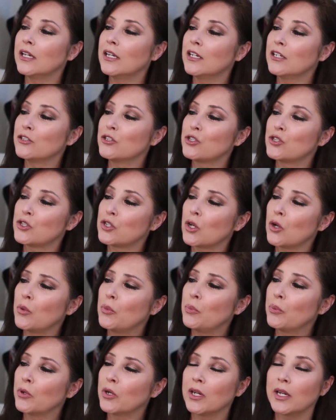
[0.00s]
It is
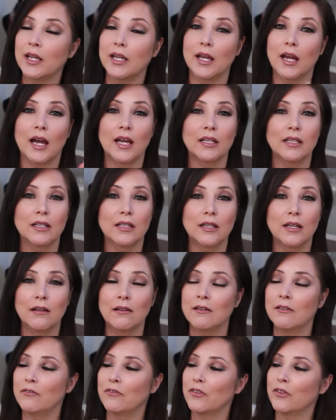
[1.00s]
so pretty. I
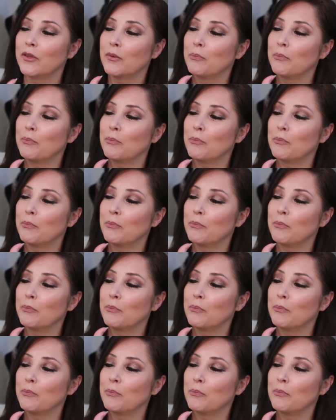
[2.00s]
love